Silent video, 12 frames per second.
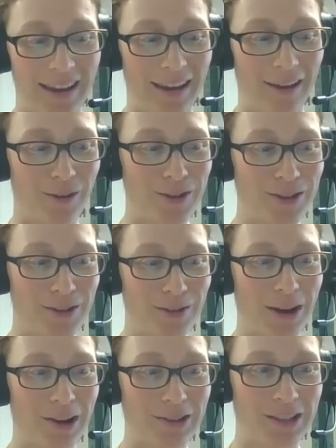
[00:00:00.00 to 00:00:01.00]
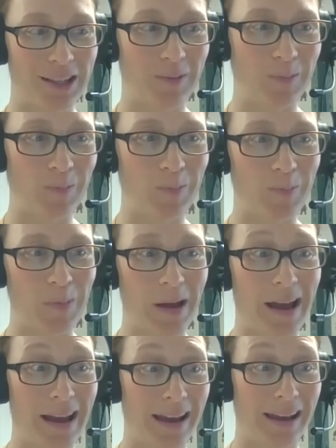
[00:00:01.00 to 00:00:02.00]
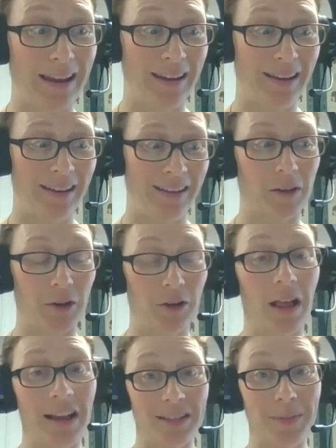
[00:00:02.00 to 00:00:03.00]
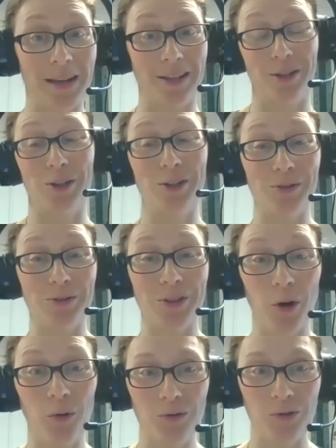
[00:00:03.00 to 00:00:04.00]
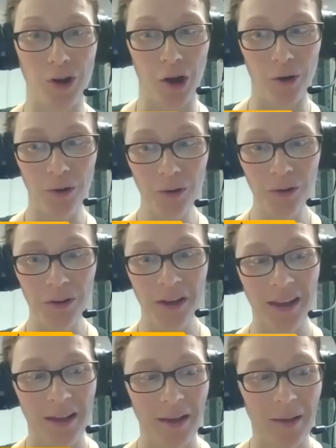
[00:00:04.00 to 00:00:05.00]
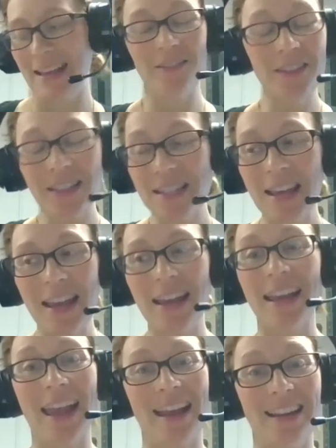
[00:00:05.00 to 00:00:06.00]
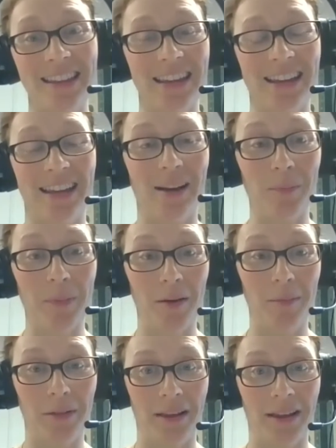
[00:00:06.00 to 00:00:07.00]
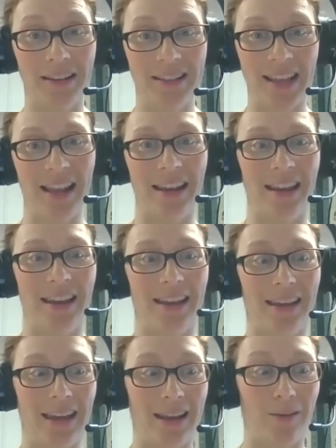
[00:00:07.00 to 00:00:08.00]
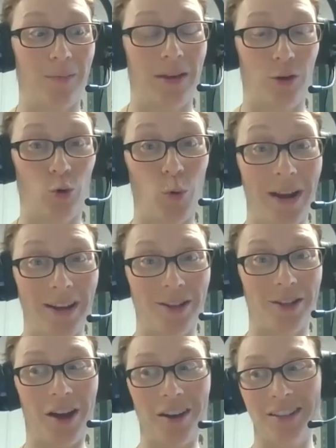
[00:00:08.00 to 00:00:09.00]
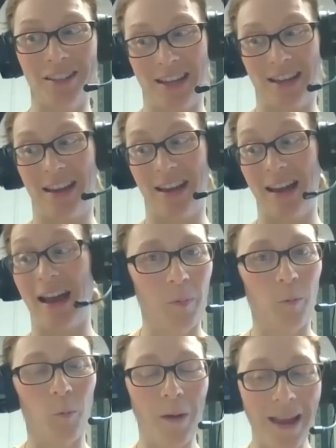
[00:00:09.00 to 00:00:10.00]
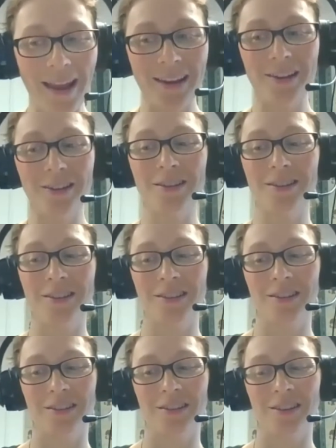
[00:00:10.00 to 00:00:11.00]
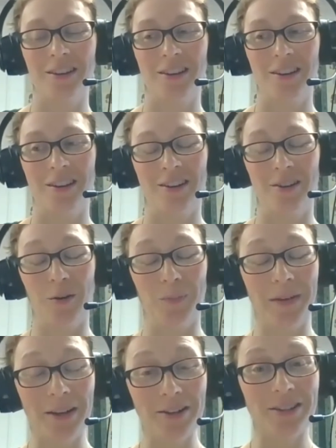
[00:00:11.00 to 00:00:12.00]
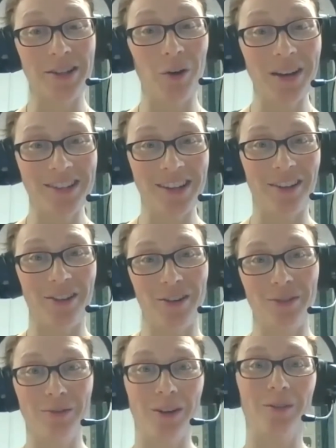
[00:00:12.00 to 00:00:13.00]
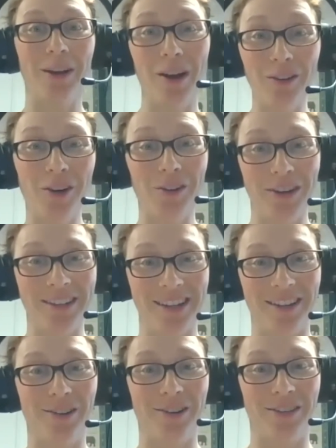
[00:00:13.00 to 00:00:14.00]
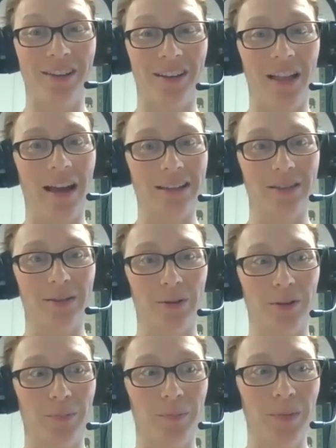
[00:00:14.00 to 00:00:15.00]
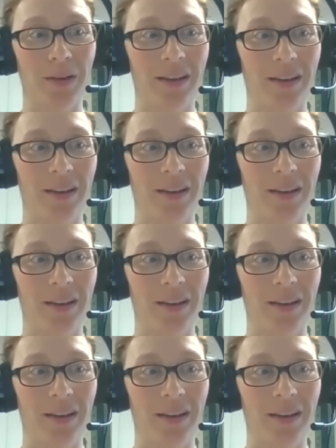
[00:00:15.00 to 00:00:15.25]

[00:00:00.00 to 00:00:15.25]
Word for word: If you're surrounded by your classmates who you don't know, even saying anything in a public setting can be quite daunting. But when your peers know each other and when we all know each other in the classroom,